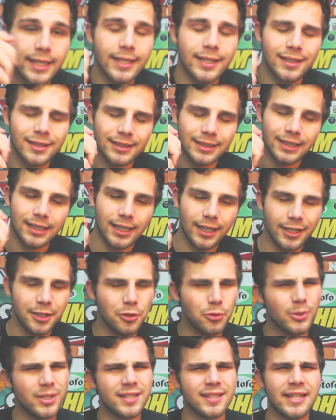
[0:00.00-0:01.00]
and I
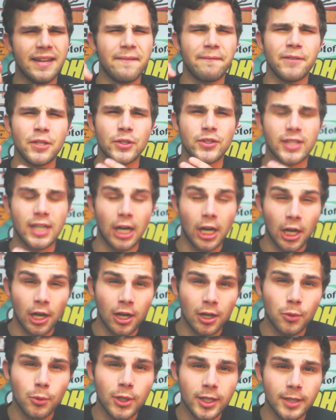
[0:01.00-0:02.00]
don't want to say it feels
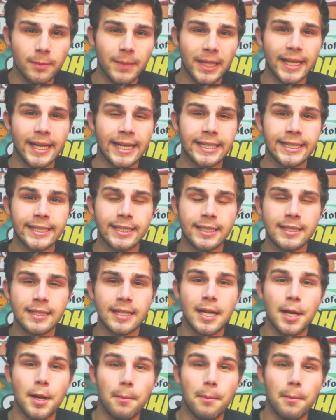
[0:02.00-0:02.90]
awkward in my hand,